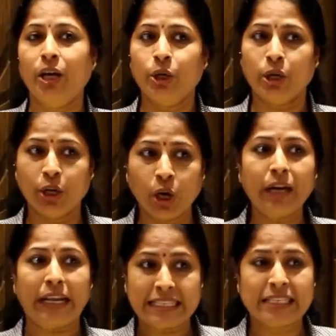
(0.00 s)
you are
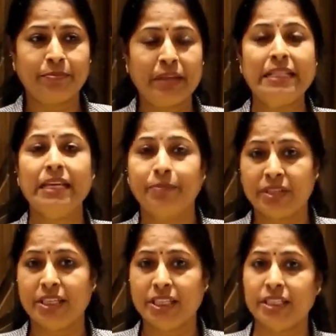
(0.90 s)
not accepting the
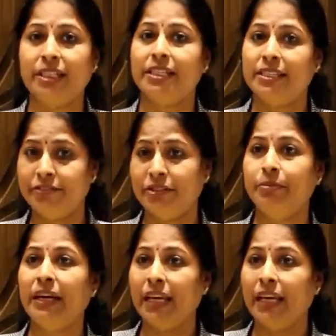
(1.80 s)
appreciation that is given by